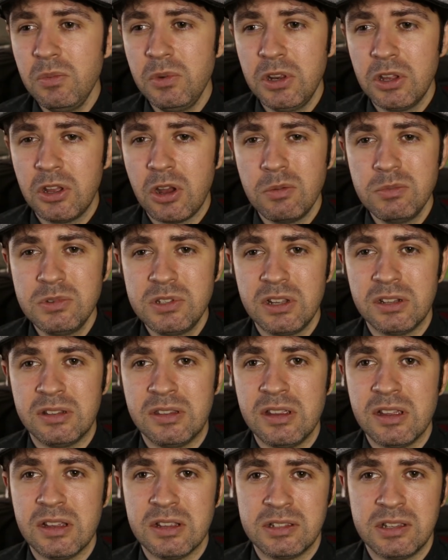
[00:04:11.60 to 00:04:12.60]
when it comes to a
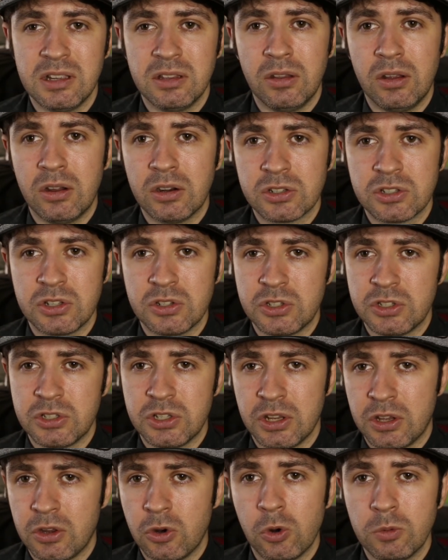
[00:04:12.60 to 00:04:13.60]
DSLR, such
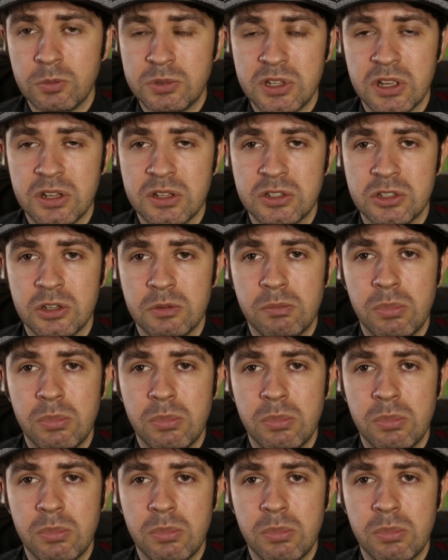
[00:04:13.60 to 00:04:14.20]
as a crop sensor